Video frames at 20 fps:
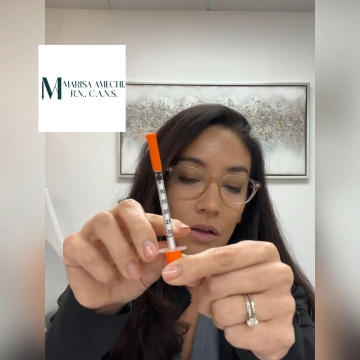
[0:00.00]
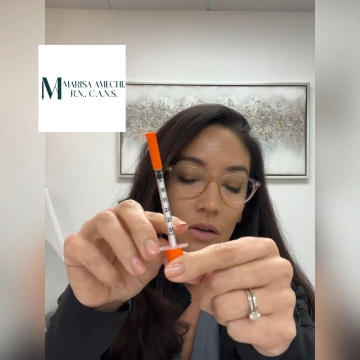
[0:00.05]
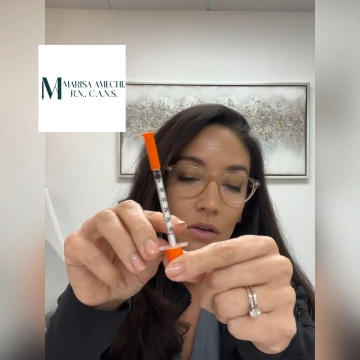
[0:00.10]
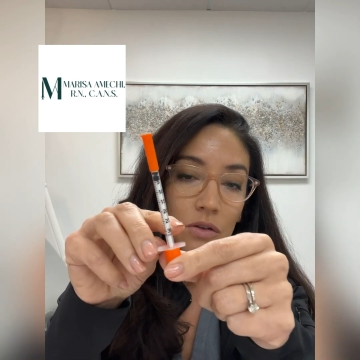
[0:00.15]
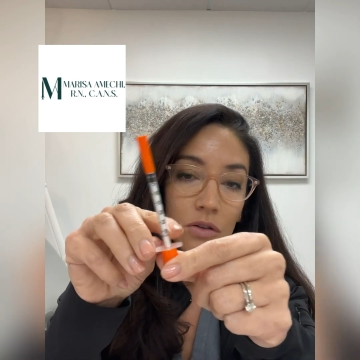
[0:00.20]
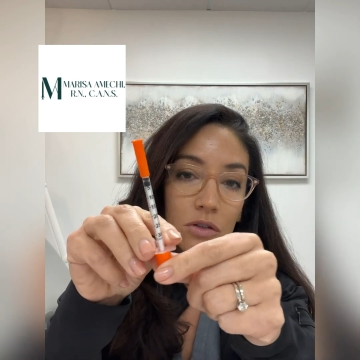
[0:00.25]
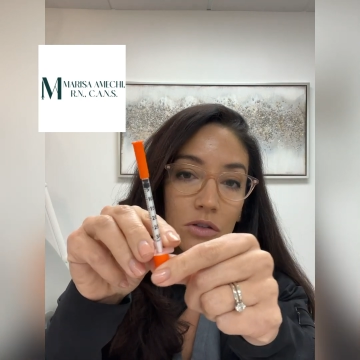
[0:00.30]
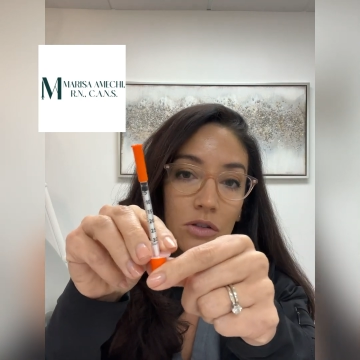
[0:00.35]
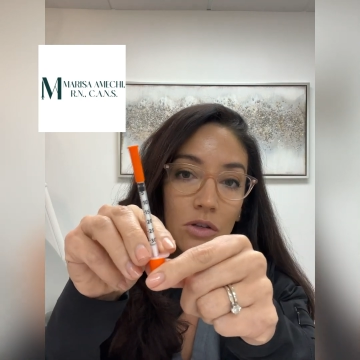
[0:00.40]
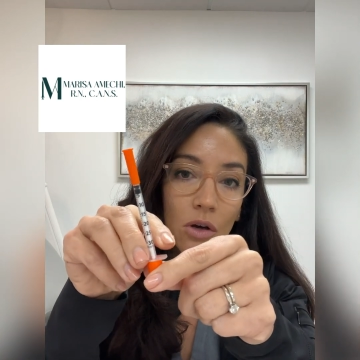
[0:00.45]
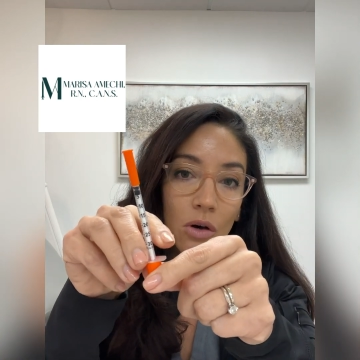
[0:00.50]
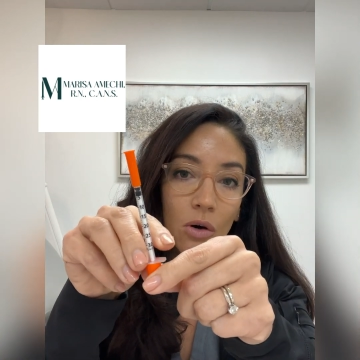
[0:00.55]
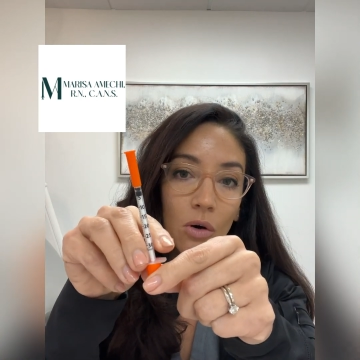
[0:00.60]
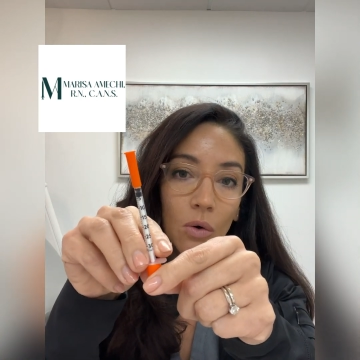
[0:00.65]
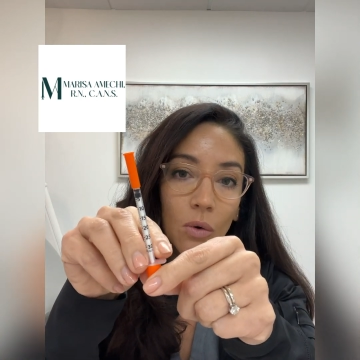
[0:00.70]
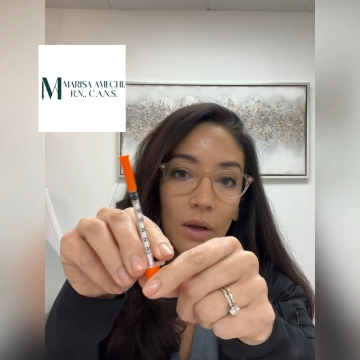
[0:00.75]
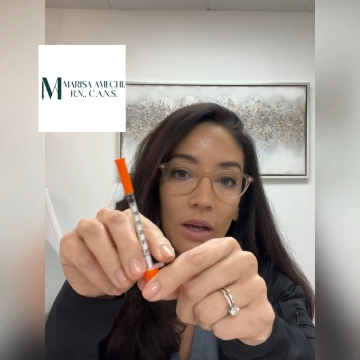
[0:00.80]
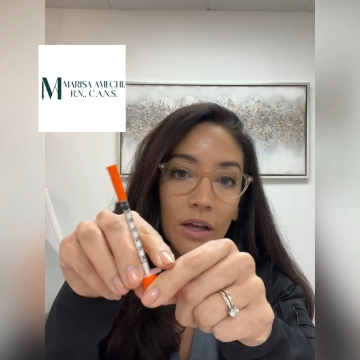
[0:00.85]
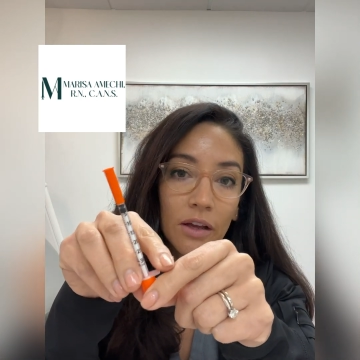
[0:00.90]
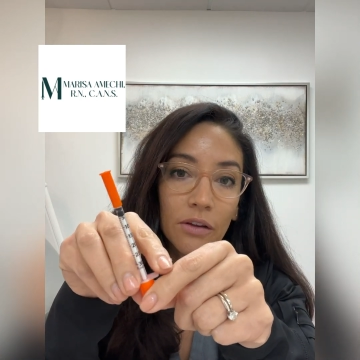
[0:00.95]

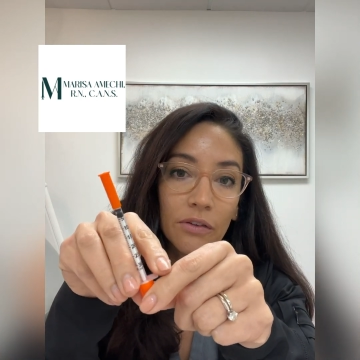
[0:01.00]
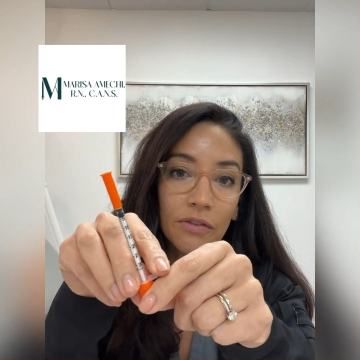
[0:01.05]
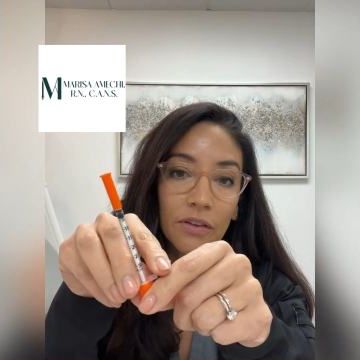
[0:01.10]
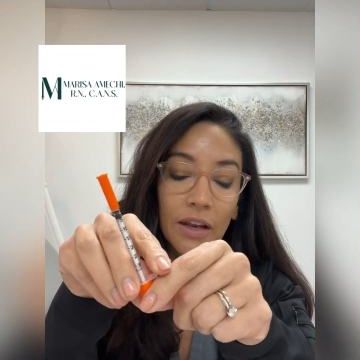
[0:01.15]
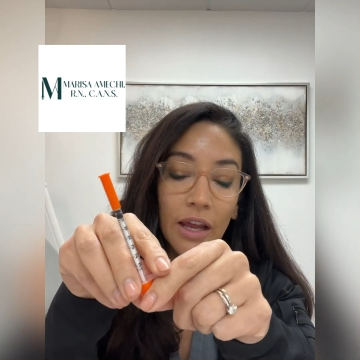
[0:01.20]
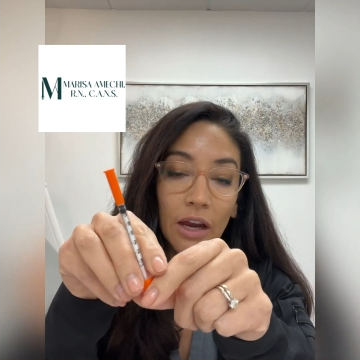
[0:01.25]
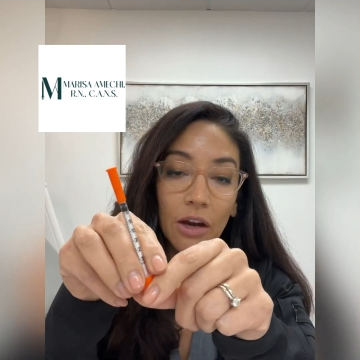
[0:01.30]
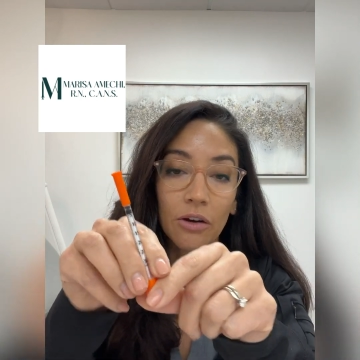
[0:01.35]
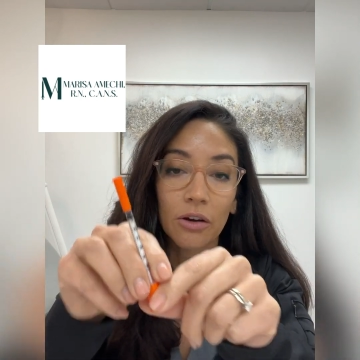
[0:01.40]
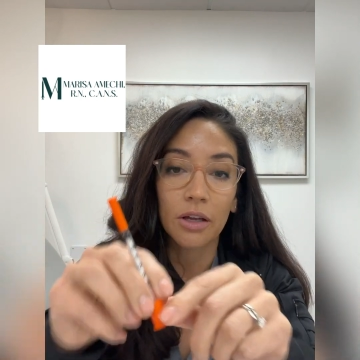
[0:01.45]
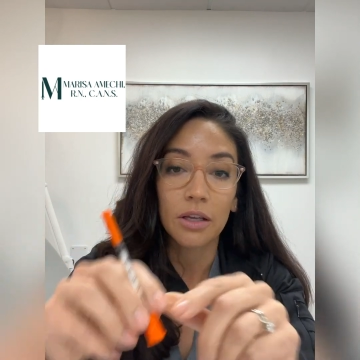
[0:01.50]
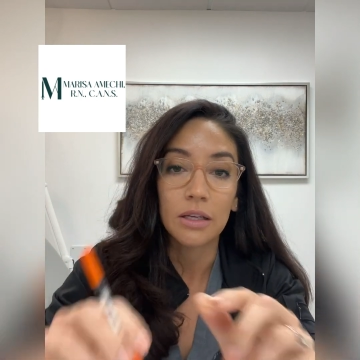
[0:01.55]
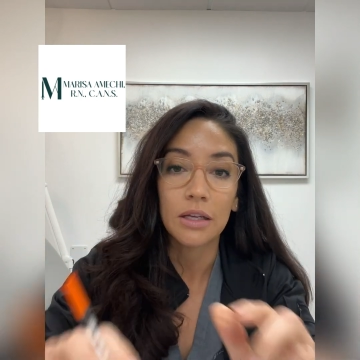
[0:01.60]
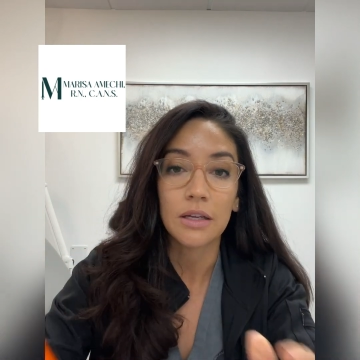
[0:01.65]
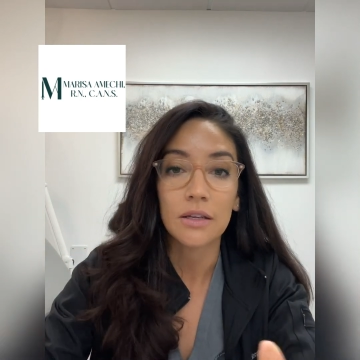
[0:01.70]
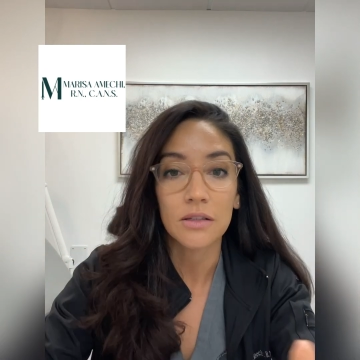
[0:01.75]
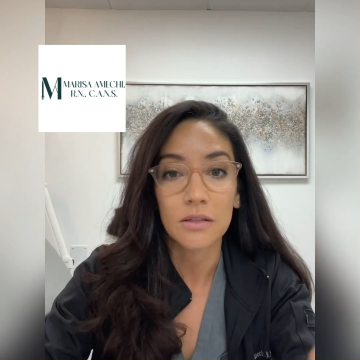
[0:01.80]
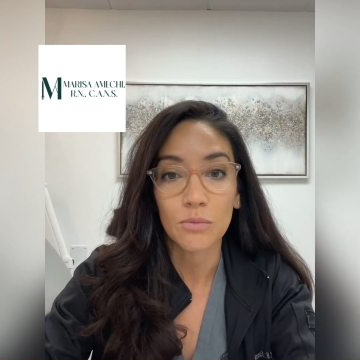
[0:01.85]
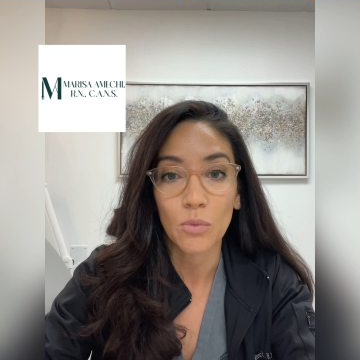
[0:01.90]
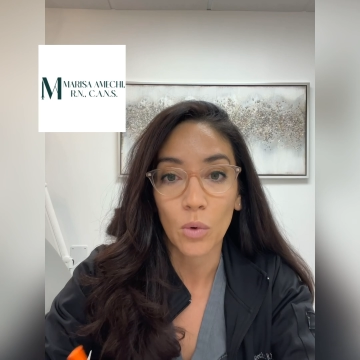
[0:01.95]
So if an area
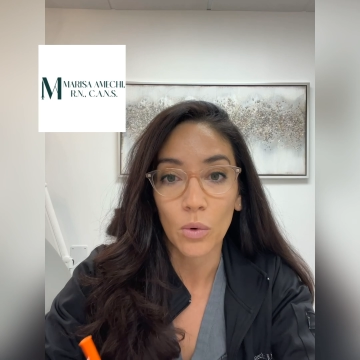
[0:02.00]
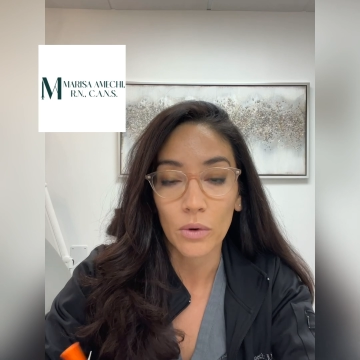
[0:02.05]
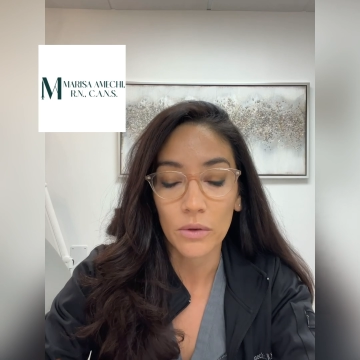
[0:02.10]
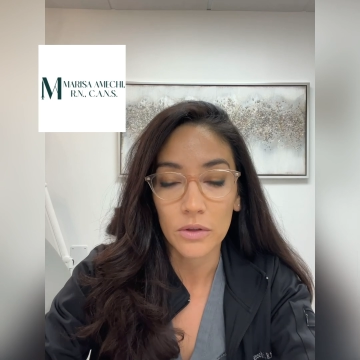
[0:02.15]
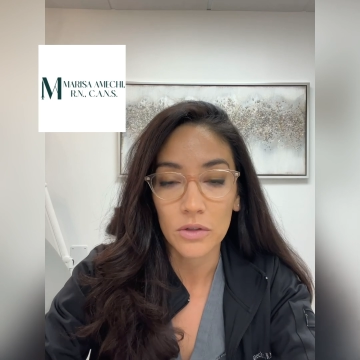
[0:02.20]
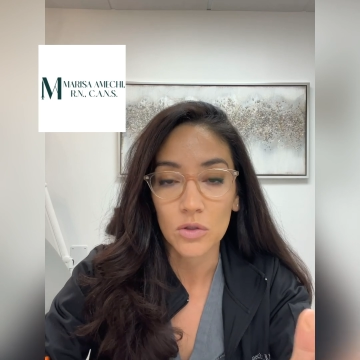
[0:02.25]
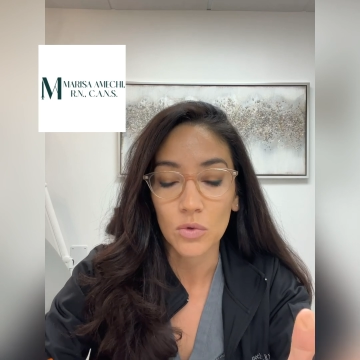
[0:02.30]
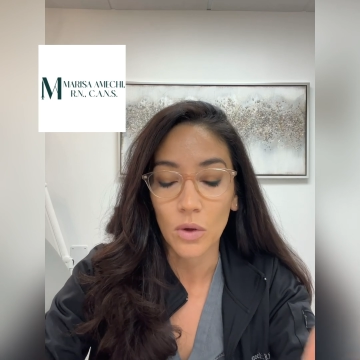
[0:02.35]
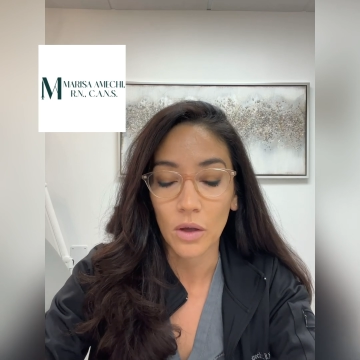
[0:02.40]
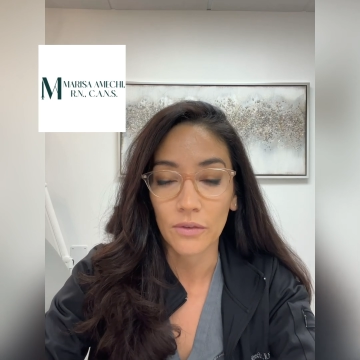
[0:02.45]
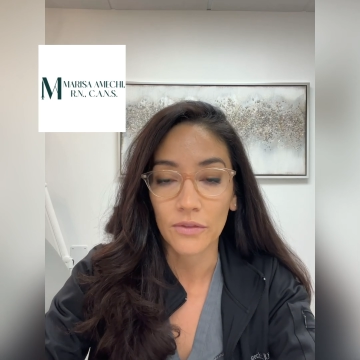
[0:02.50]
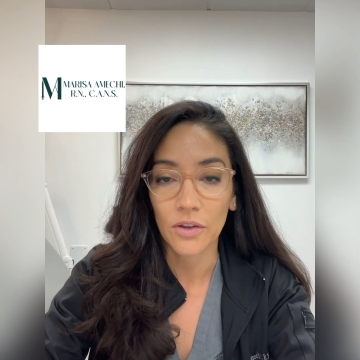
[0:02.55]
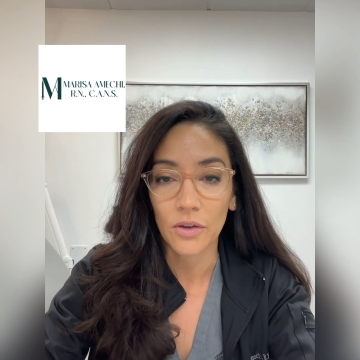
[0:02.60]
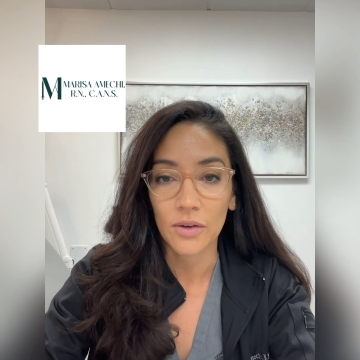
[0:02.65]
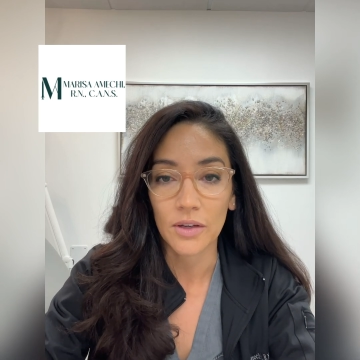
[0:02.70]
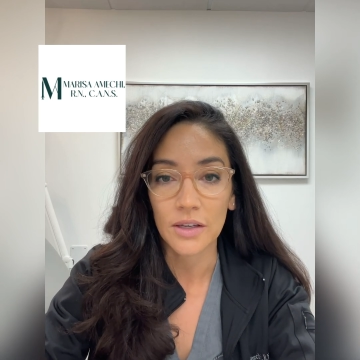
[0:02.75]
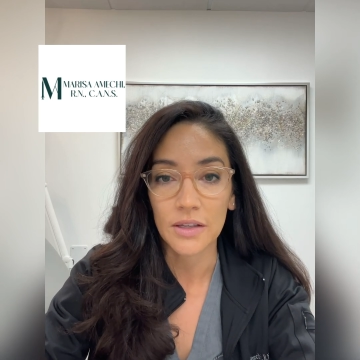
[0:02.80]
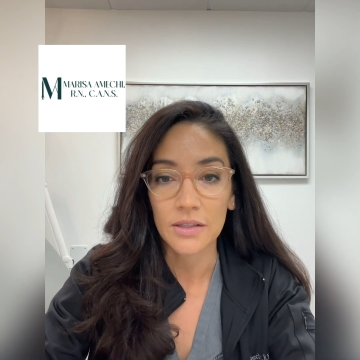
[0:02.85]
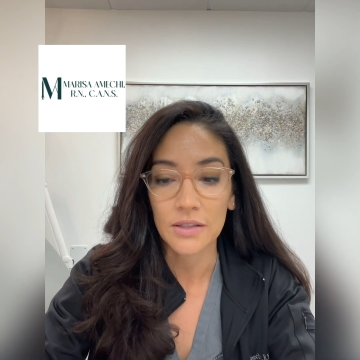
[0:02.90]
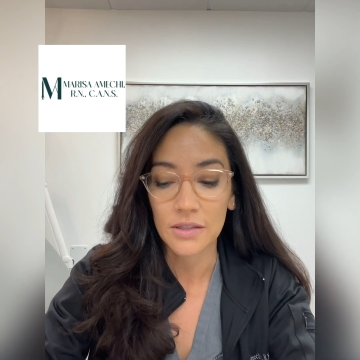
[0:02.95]
needs more than 12
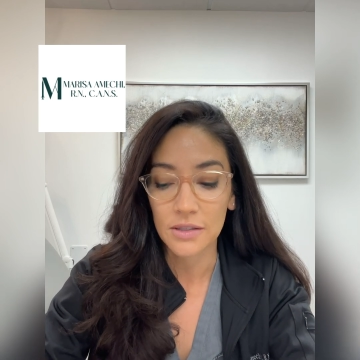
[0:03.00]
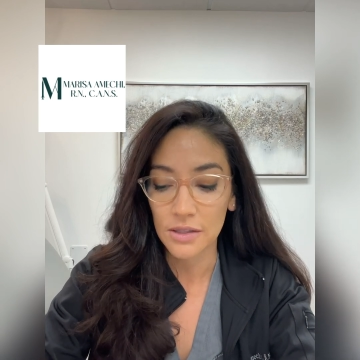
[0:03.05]
units,